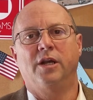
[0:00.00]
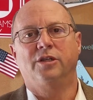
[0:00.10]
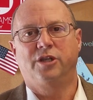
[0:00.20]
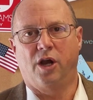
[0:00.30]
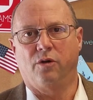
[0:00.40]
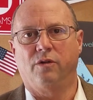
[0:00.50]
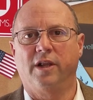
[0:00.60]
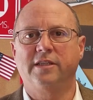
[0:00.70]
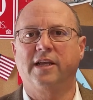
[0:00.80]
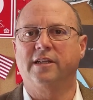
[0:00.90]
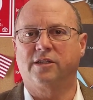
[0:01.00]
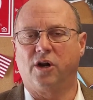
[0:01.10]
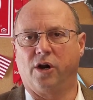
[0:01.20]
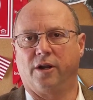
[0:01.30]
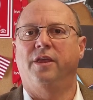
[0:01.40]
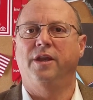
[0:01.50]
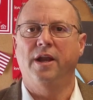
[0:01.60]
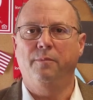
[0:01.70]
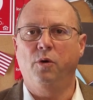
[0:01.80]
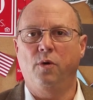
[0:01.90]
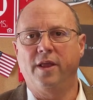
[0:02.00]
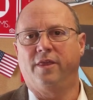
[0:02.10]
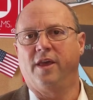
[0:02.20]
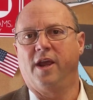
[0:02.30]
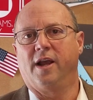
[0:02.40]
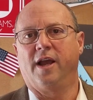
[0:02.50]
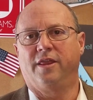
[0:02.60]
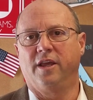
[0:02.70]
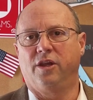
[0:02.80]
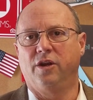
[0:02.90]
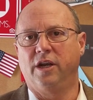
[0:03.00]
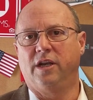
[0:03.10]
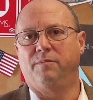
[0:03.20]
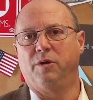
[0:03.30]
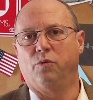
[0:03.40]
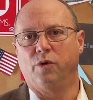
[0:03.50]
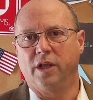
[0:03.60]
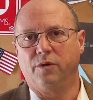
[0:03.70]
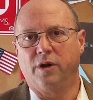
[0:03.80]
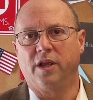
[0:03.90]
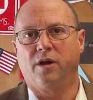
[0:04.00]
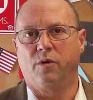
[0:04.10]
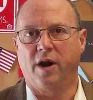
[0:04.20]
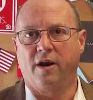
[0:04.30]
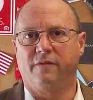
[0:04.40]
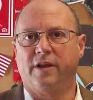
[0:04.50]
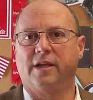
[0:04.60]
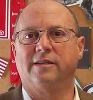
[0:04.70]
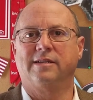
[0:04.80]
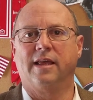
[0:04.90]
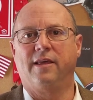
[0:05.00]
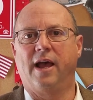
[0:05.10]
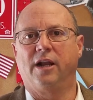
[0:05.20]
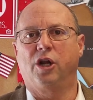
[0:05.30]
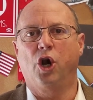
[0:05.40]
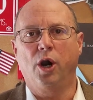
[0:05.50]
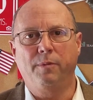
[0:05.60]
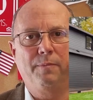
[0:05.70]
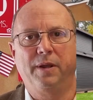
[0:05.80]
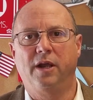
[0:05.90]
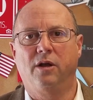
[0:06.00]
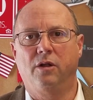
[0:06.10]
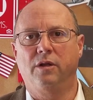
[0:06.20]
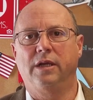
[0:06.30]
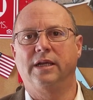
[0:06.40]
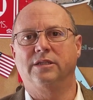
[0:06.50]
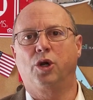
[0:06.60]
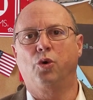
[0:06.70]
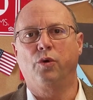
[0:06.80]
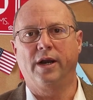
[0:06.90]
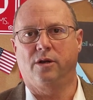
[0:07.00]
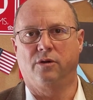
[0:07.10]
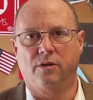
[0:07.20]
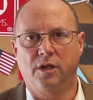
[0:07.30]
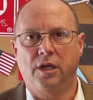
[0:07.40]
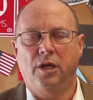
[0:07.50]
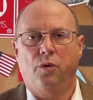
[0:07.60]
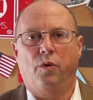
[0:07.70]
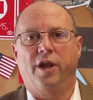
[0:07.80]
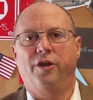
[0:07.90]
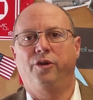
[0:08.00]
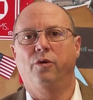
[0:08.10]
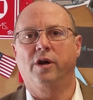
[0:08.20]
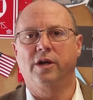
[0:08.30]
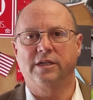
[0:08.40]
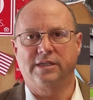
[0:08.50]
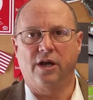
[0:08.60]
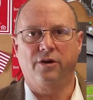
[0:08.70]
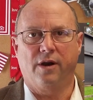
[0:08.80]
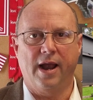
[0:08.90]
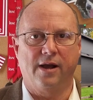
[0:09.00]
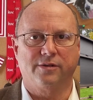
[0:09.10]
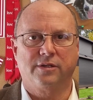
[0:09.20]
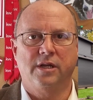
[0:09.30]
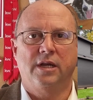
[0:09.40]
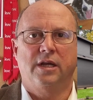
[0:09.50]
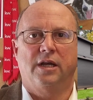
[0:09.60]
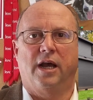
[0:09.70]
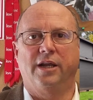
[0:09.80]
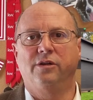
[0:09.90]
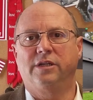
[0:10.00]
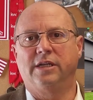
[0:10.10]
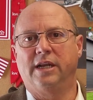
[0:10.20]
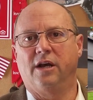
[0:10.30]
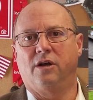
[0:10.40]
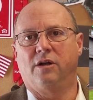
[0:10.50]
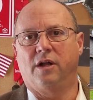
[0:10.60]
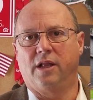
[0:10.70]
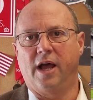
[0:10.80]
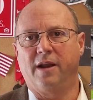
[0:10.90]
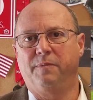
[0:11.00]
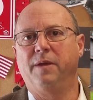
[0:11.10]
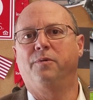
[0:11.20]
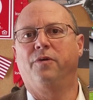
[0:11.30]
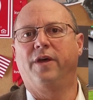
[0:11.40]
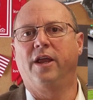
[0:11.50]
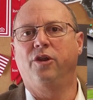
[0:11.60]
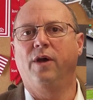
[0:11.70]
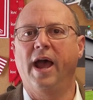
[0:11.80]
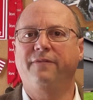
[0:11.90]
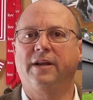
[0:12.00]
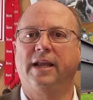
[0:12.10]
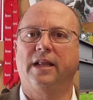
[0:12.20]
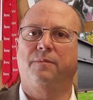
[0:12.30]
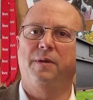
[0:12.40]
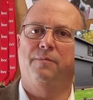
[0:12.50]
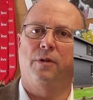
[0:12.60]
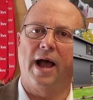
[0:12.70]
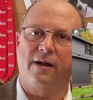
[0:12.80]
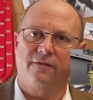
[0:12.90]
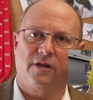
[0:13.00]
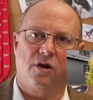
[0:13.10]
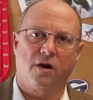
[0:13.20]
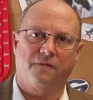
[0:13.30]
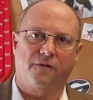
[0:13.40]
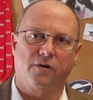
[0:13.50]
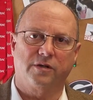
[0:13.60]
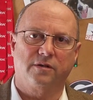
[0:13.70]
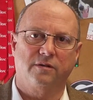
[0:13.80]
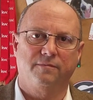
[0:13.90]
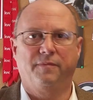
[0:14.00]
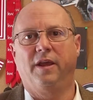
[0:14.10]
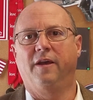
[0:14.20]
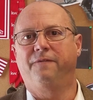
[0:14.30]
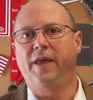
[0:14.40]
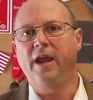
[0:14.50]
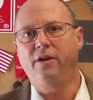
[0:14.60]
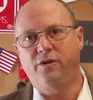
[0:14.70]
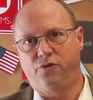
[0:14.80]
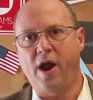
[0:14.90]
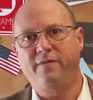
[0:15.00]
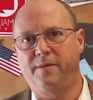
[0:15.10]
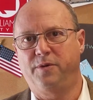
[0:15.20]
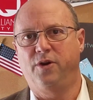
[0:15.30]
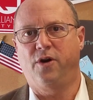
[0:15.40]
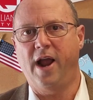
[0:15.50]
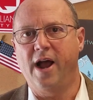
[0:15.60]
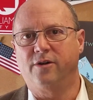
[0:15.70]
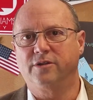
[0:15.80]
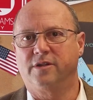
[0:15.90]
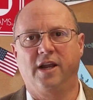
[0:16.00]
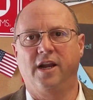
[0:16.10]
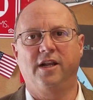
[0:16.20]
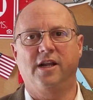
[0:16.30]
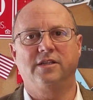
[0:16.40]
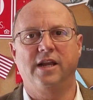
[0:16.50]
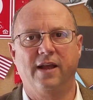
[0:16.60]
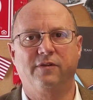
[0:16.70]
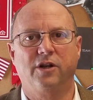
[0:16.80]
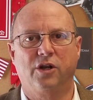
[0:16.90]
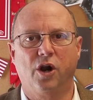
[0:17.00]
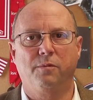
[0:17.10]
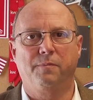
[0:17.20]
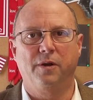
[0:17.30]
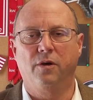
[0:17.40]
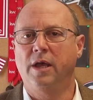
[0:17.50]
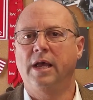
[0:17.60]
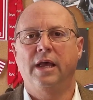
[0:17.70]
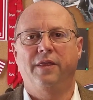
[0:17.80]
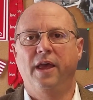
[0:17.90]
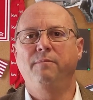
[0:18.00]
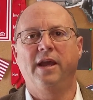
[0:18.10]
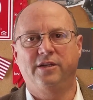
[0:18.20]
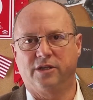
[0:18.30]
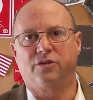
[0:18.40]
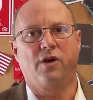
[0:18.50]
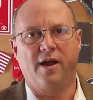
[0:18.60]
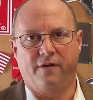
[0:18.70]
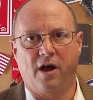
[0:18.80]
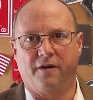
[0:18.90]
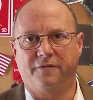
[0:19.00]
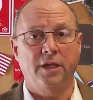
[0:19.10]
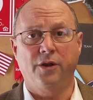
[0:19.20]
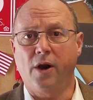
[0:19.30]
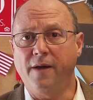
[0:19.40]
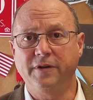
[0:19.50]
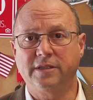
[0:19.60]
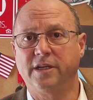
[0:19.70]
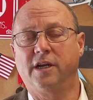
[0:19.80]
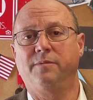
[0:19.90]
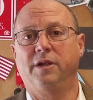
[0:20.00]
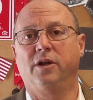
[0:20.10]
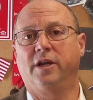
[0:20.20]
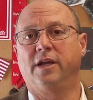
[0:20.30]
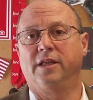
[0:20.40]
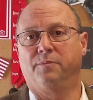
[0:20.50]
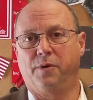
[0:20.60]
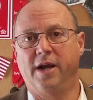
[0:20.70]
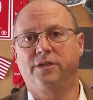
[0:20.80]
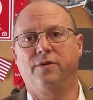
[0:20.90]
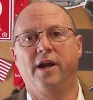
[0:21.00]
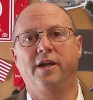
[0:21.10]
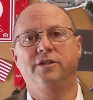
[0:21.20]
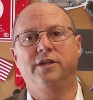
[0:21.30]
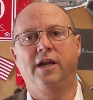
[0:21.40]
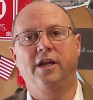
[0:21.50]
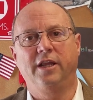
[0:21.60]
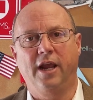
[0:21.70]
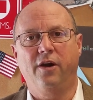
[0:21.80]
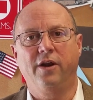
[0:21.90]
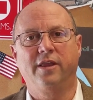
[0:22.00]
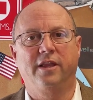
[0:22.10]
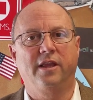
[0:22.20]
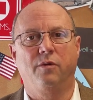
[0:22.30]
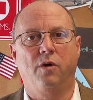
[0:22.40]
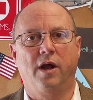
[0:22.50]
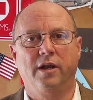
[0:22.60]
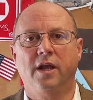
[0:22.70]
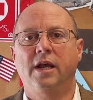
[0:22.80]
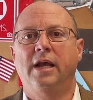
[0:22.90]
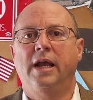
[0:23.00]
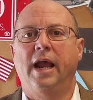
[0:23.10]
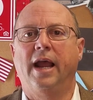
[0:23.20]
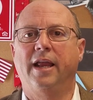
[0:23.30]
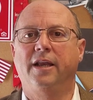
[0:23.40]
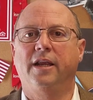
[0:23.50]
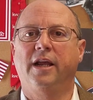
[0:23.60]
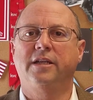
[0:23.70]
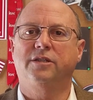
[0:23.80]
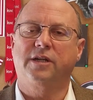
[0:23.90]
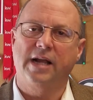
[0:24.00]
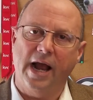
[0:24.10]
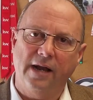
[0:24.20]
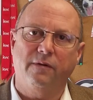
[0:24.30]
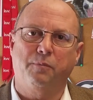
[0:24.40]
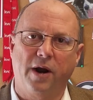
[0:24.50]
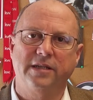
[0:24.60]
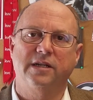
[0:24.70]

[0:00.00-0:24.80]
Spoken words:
So let's get started. The number one thing I think you need to be really aware of is that curb appeal is critical when you are going to sell your house. I used to tell a lot of people that you have to get the people out of the car first. If they drive up to your house and it doesn't have good curb appeal, they may just drive off. They're obviously going to be looking in the price range and in the area that they want, and it's kind of a price